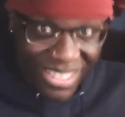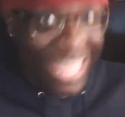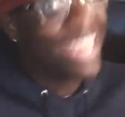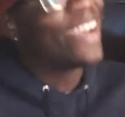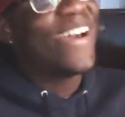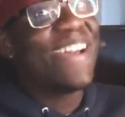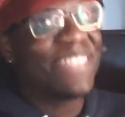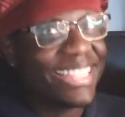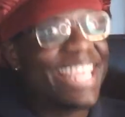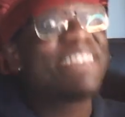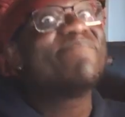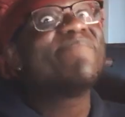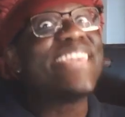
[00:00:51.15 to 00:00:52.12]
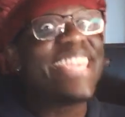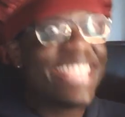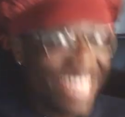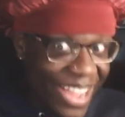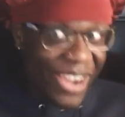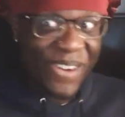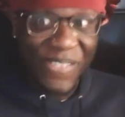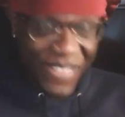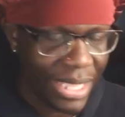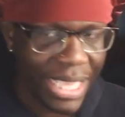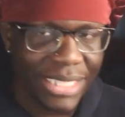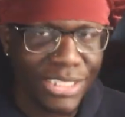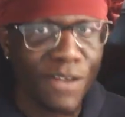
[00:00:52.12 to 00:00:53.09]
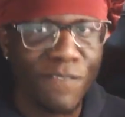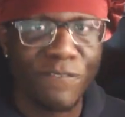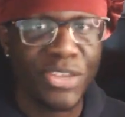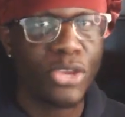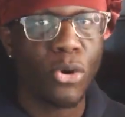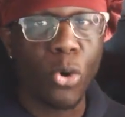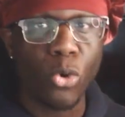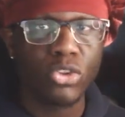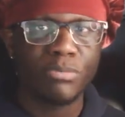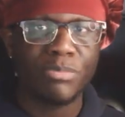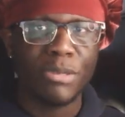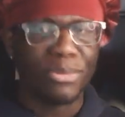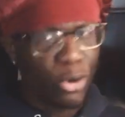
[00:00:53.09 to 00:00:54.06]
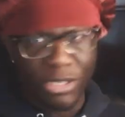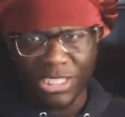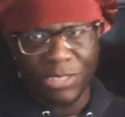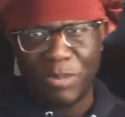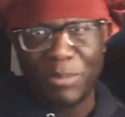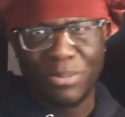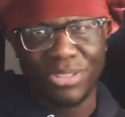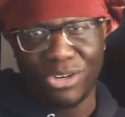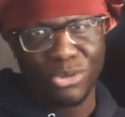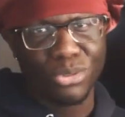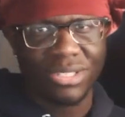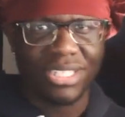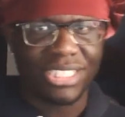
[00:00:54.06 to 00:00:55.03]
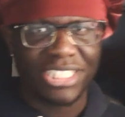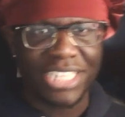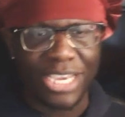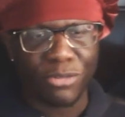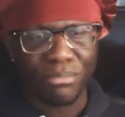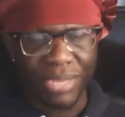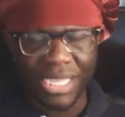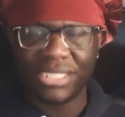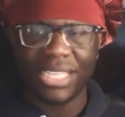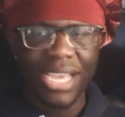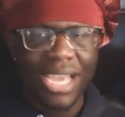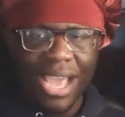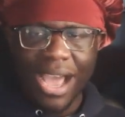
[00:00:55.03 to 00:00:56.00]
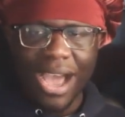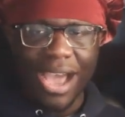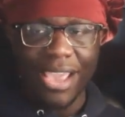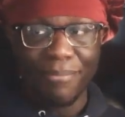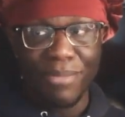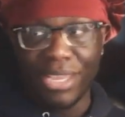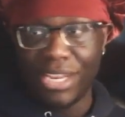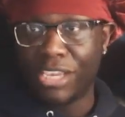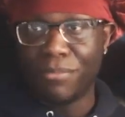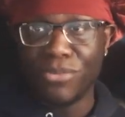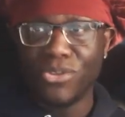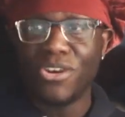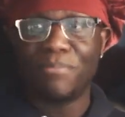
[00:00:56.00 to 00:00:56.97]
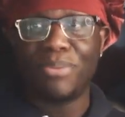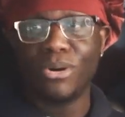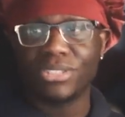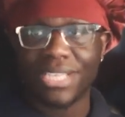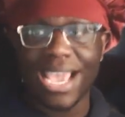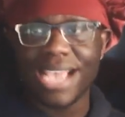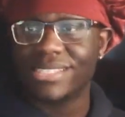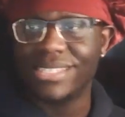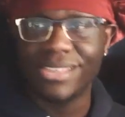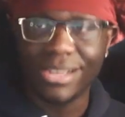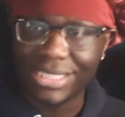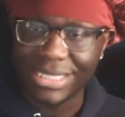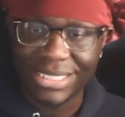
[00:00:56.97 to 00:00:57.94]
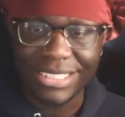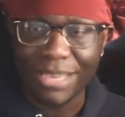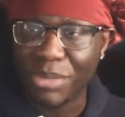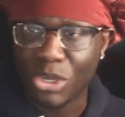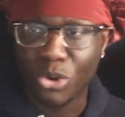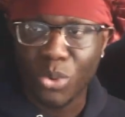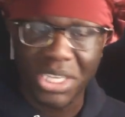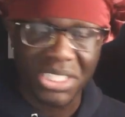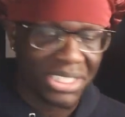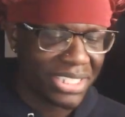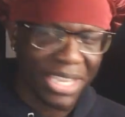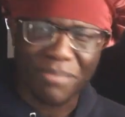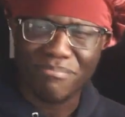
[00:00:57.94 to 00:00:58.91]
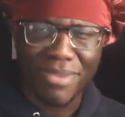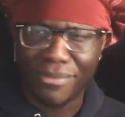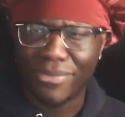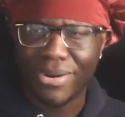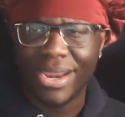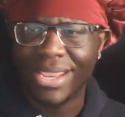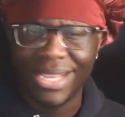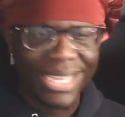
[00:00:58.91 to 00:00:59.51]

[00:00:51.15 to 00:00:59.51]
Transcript: Y'all gonna have to let me know. In case y'all video only people or just people that are new to the channel missed, I made a community post asking y'all to send me questions to commemorate